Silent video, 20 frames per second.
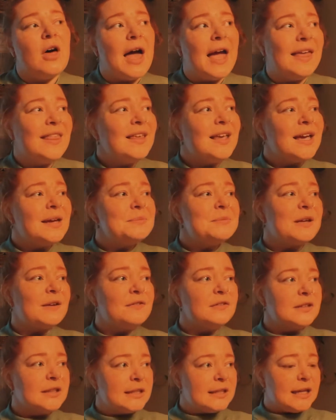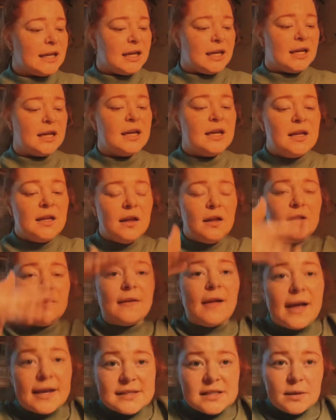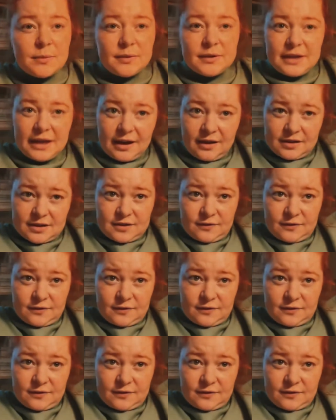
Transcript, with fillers: I think I'm definitely, the last couple of days,